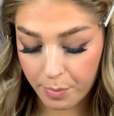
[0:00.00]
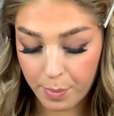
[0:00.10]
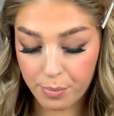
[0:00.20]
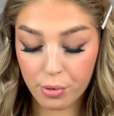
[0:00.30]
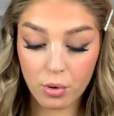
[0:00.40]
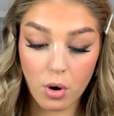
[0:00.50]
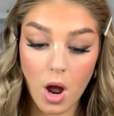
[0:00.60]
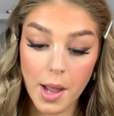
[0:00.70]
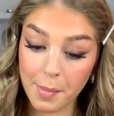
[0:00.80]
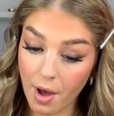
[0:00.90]

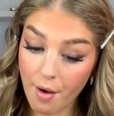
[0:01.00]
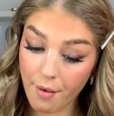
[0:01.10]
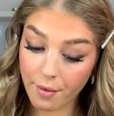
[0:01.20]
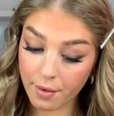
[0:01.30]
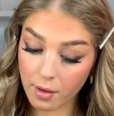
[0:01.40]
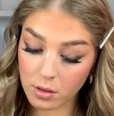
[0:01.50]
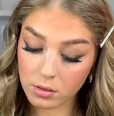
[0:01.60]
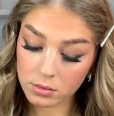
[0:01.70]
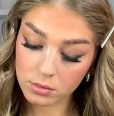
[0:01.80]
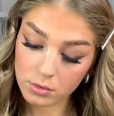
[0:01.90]
Primark
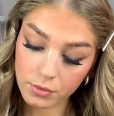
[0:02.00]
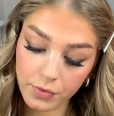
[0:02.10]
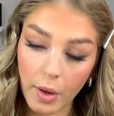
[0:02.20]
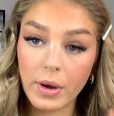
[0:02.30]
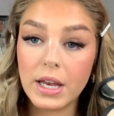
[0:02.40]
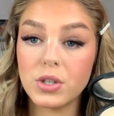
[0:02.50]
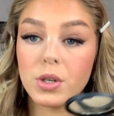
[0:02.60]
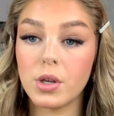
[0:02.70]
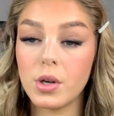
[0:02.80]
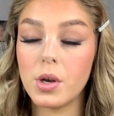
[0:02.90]

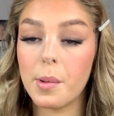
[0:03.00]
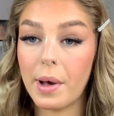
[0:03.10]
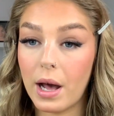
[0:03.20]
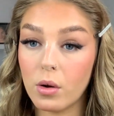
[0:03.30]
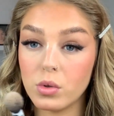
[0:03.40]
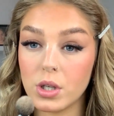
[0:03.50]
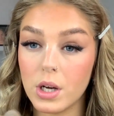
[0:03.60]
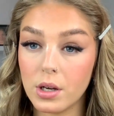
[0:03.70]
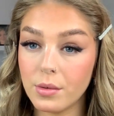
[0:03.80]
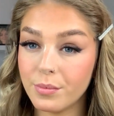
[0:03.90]
foundation powder,